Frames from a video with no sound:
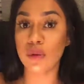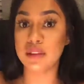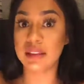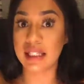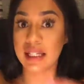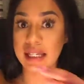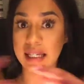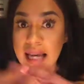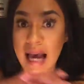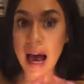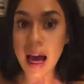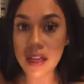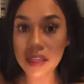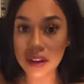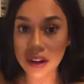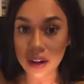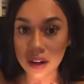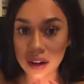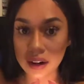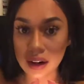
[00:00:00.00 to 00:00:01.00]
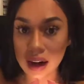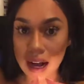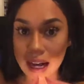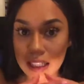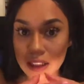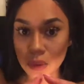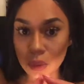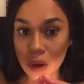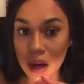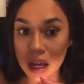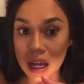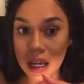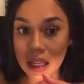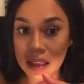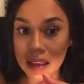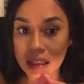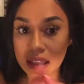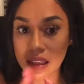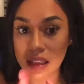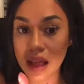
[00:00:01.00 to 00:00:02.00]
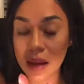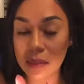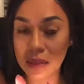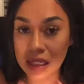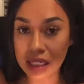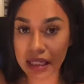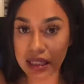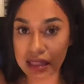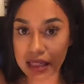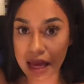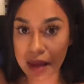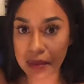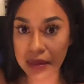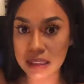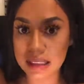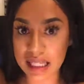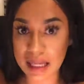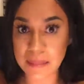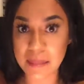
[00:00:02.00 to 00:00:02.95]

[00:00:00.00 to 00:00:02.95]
together as one, the club needed them because they